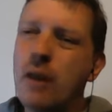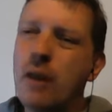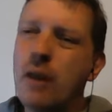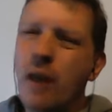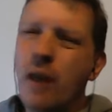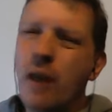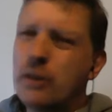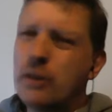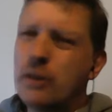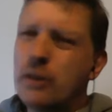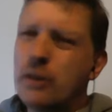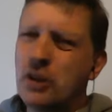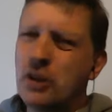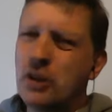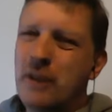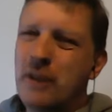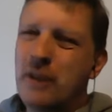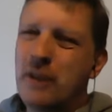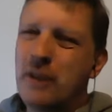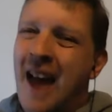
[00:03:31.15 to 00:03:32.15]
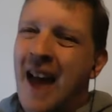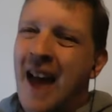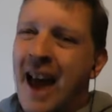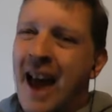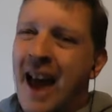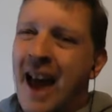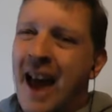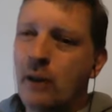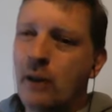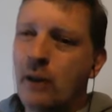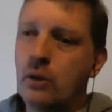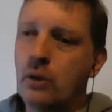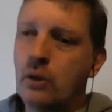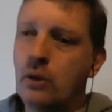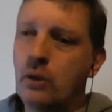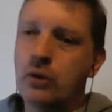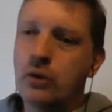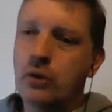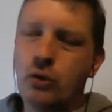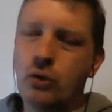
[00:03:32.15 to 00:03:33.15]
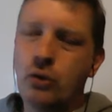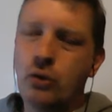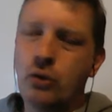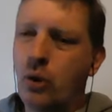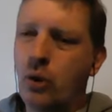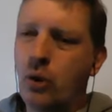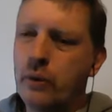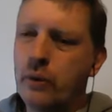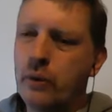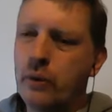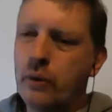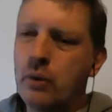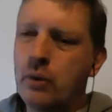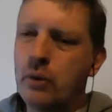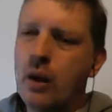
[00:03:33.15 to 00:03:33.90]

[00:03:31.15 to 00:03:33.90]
which must have been hell to crawl through,